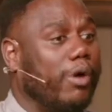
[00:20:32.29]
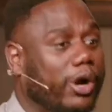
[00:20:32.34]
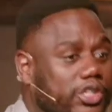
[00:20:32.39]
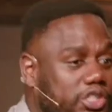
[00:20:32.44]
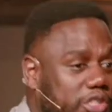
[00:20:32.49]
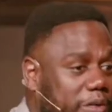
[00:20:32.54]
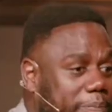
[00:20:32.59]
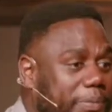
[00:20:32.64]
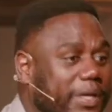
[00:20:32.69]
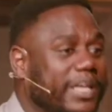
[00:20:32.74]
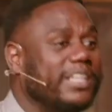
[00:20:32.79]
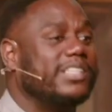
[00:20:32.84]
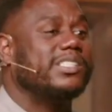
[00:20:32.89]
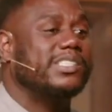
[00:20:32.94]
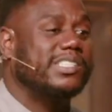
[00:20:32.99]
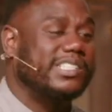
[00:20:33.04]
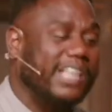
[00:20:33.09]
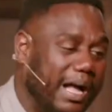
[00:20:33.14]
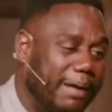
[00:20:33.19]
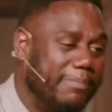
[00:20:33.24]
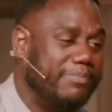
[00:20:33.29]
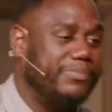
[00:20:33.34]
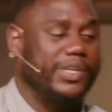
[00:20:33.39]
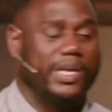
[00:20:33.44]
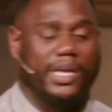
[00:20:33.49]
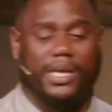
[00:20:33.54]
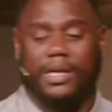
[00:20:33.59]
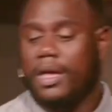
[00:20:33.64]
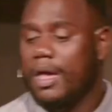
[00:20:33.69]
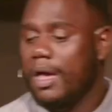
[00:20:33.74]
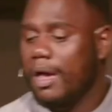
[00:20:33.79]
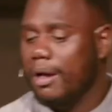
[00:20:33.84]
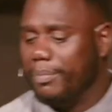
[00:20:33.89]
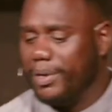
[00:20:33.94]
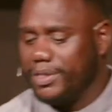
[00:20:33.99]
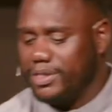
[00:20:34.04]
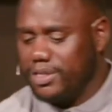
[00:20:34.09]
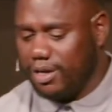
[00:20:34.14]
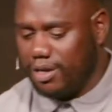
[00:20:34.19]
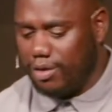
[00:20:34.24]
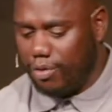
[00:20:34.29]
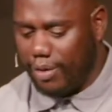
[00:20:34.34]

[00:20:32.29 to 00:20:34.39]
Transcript: worshiping something. But the